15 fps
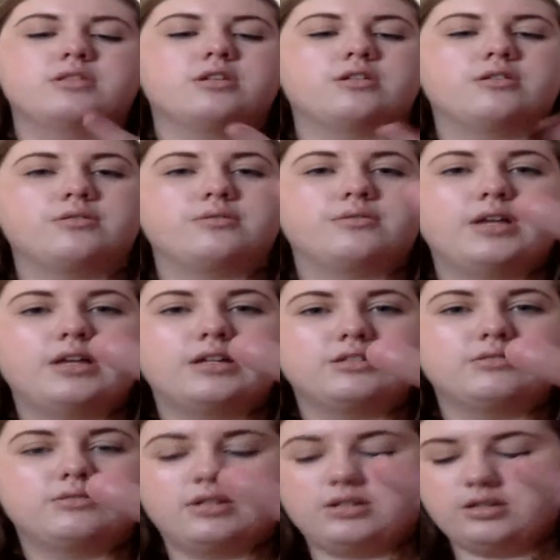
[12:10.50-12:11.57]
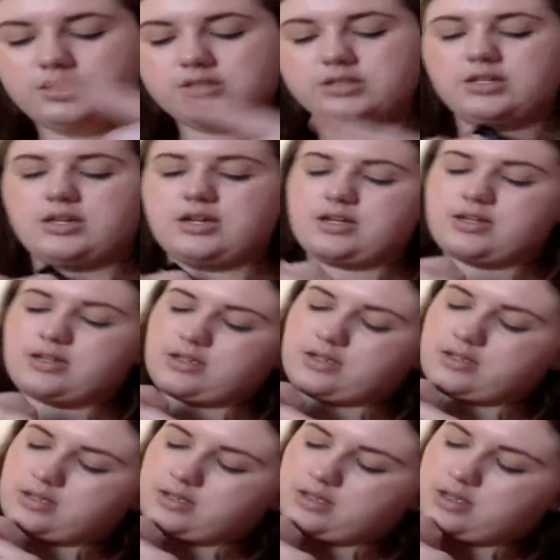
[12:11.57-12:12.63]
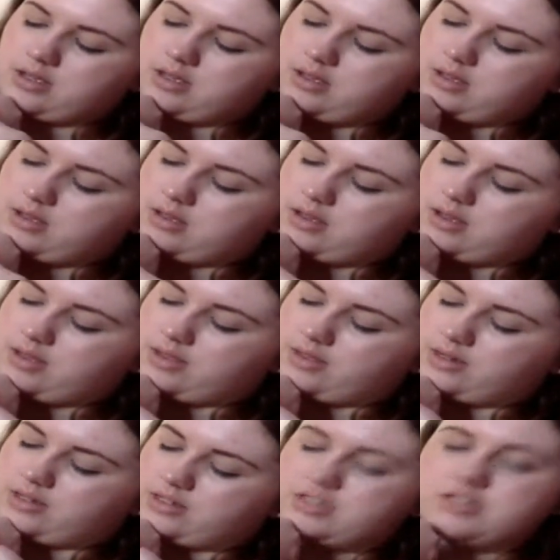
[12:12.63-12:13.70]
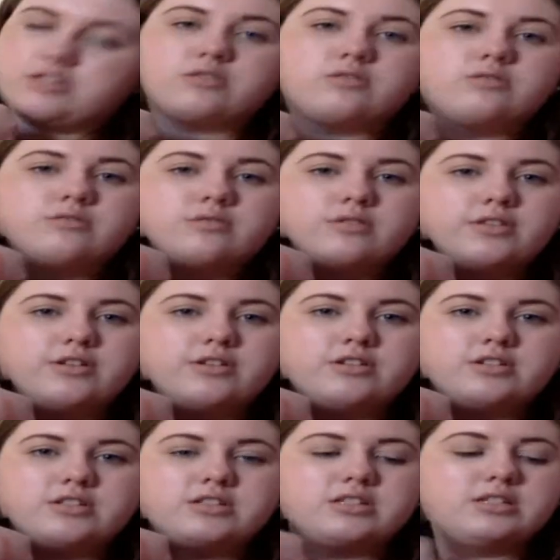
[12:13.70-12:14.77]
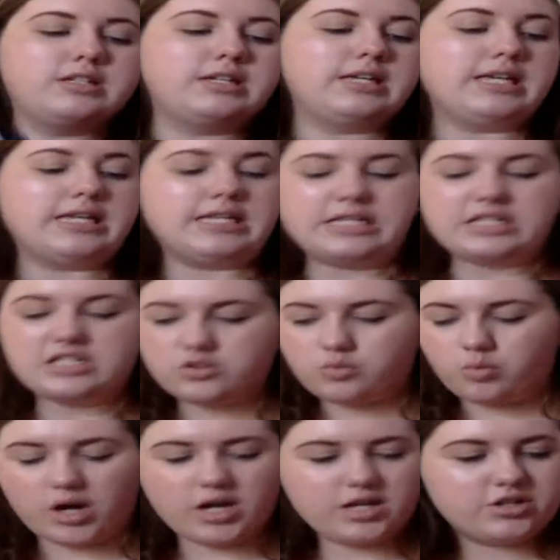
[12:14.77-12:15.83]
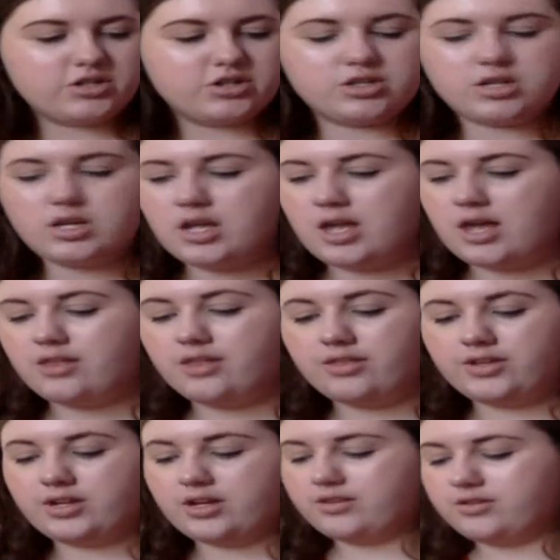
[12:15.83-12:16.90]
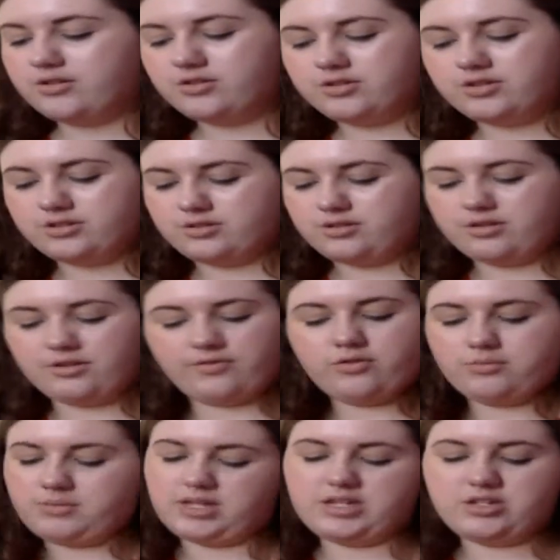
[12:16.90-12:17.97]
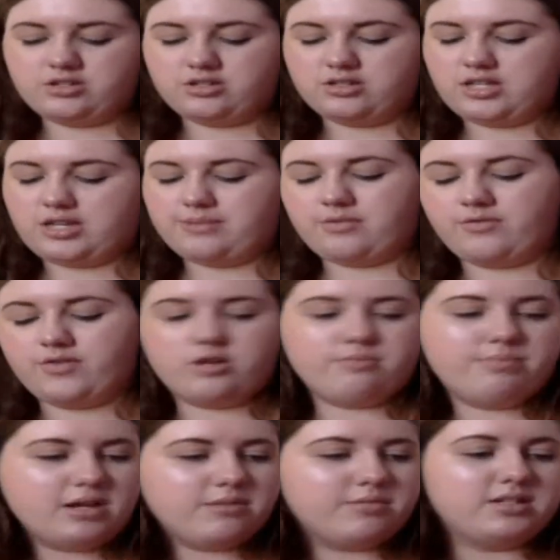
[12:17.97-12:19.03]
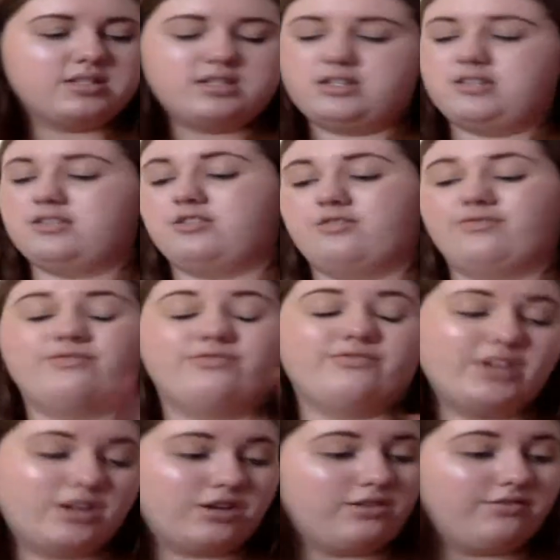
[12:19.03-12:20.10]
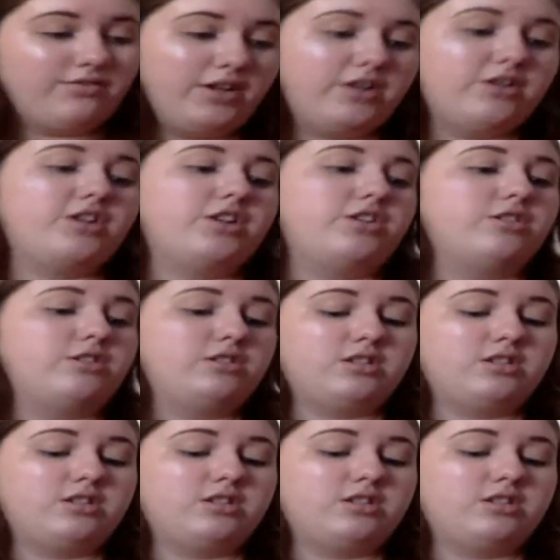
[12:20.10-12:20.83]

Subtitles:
So that is what it looks like. And then it's swatched. And the others, the formulation's same. They're very pigmented. They're very, very good.